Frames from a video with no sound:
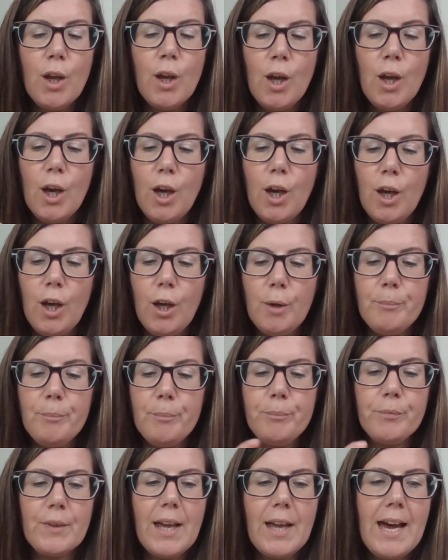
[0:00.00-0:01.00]

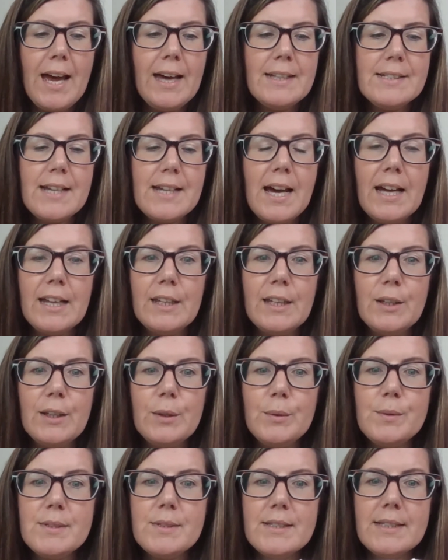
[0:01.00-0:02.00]
and I
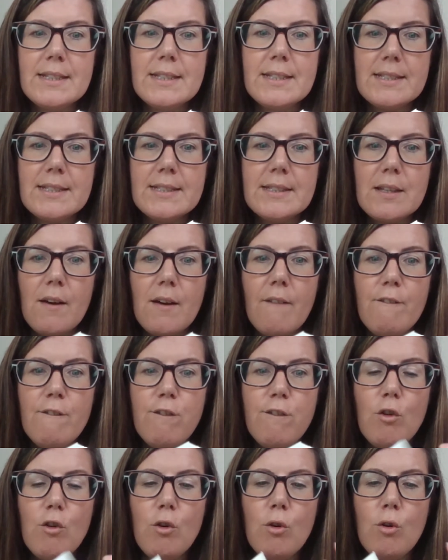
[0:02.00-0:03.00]
use this
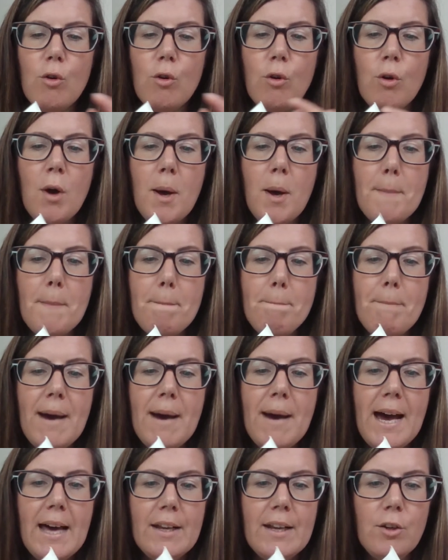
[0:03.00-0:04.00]
for
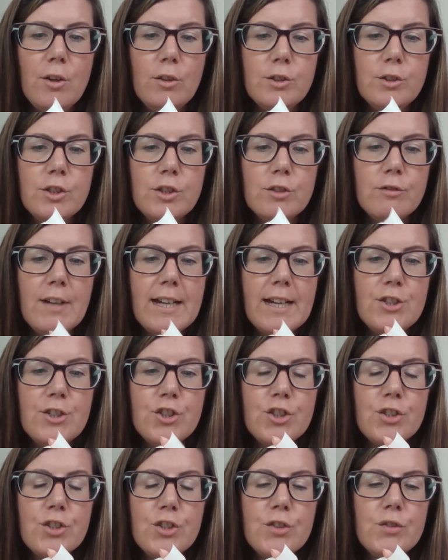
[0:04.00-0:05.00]
pattern
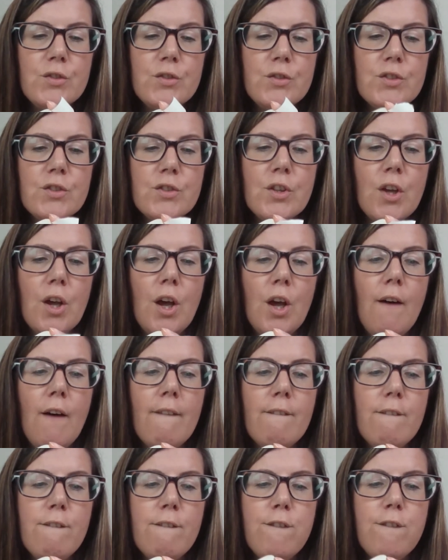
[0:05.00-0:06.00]
alterations,
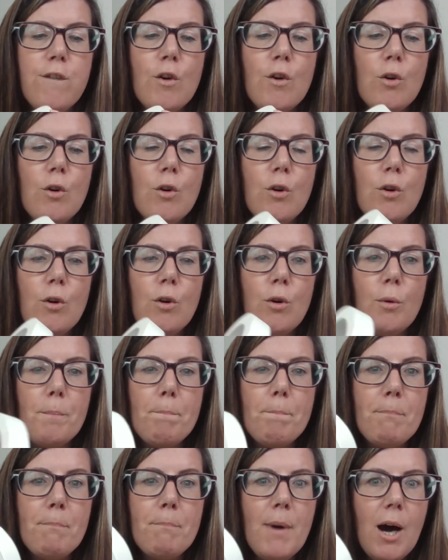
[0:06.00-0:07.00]
for
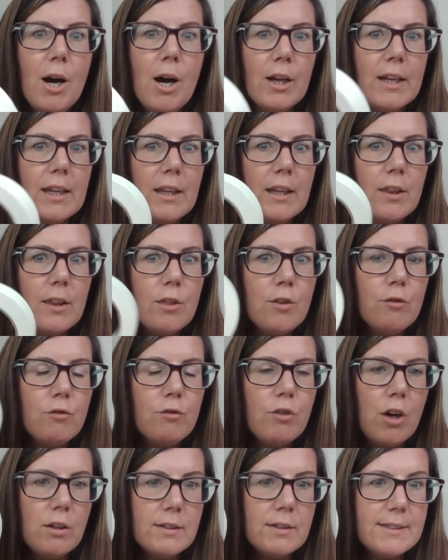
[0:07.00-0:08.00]
marking the
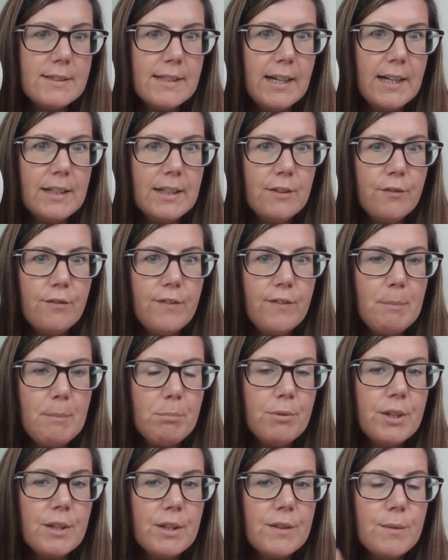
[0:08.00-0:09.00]
wrong side of
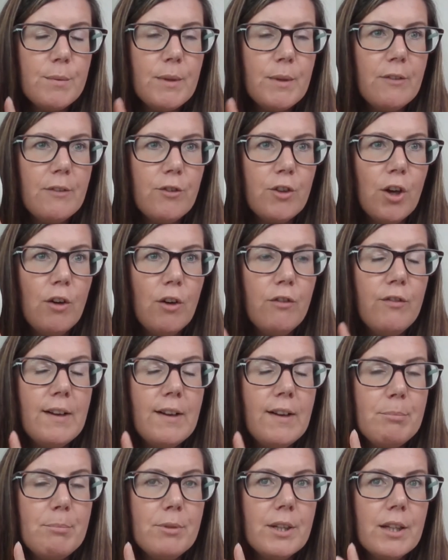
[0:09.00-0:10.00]
fabrics when I've got a
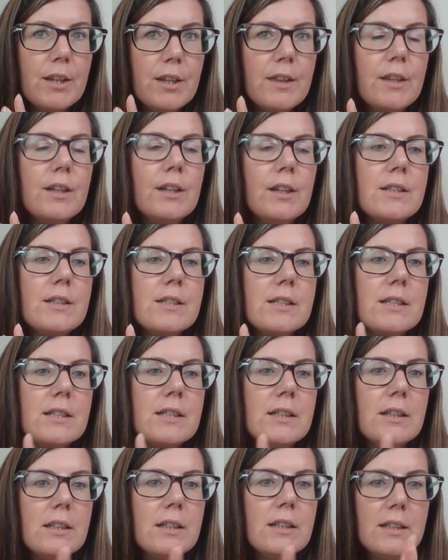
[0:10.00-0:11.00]
fabric that
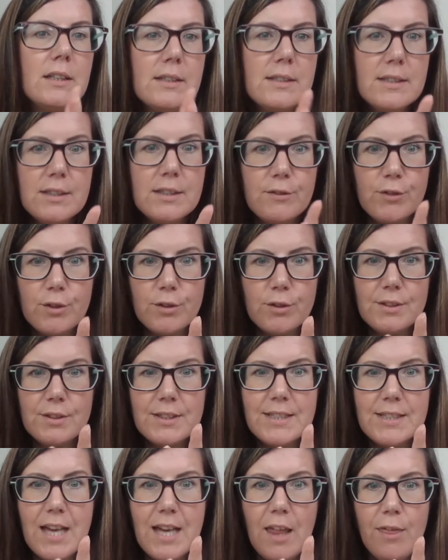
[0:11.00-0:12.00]
it's difficult to
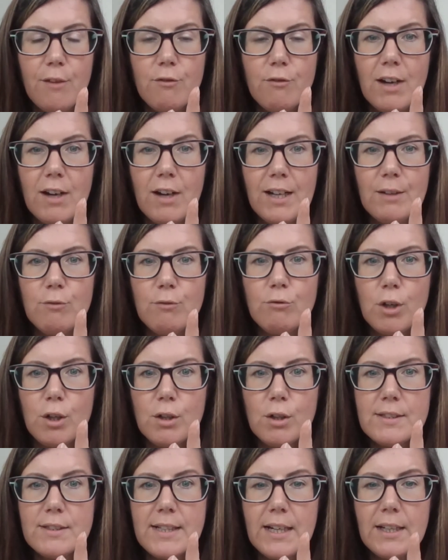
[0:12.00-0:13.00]
tell the right and wrong
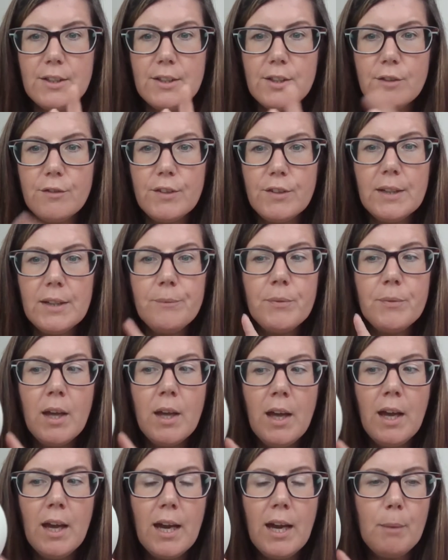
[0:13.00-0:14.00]
side of it.
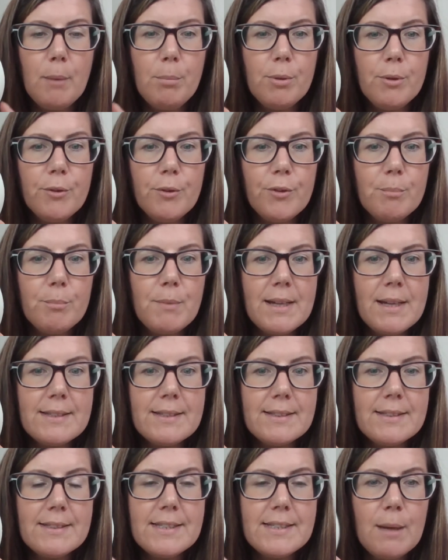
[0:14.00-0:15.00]
I'll put some
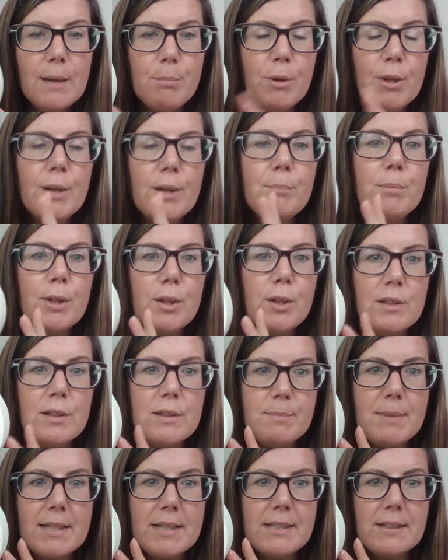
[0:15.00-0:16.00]
masking tape on it. Because
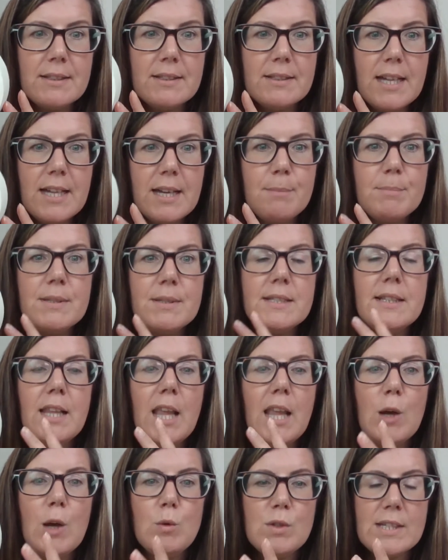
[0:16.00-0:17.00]
masking tape is
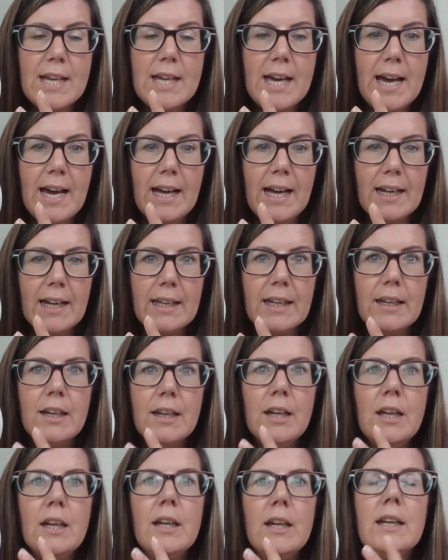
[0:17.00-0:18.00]
low tack,
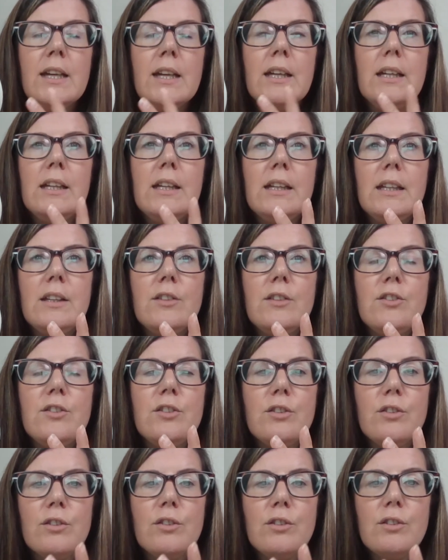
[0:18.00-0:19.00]
it
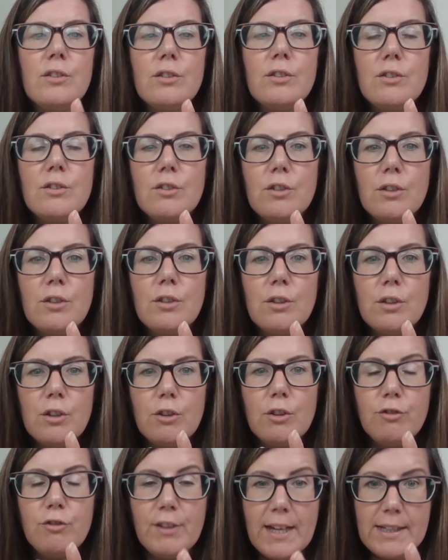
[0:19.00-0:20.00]
doesn't
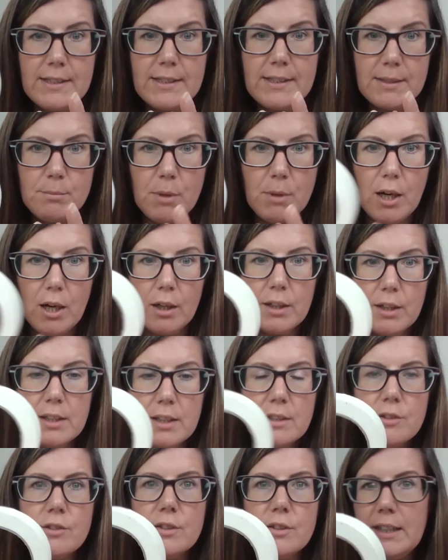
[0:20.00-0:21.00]
create a mark, it
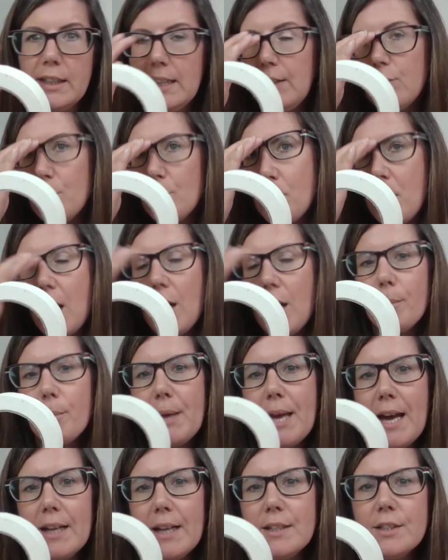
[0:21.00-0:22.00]
doesn't leave a mark
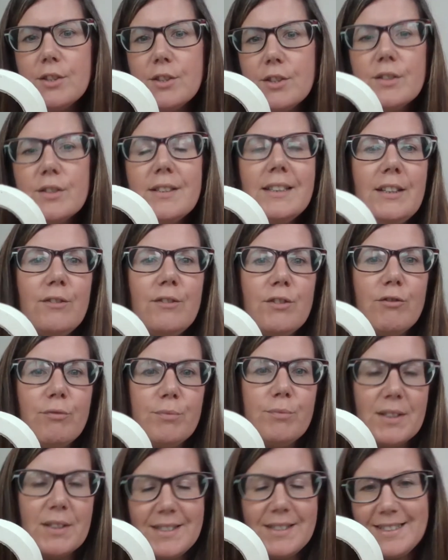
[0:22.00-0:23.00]
behind, it doesn't leave
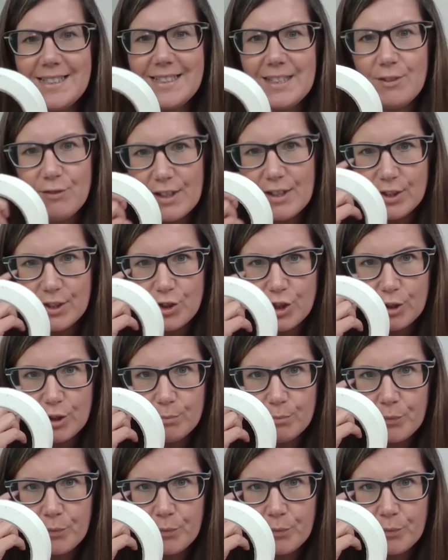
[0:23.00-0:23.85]
a sticky residue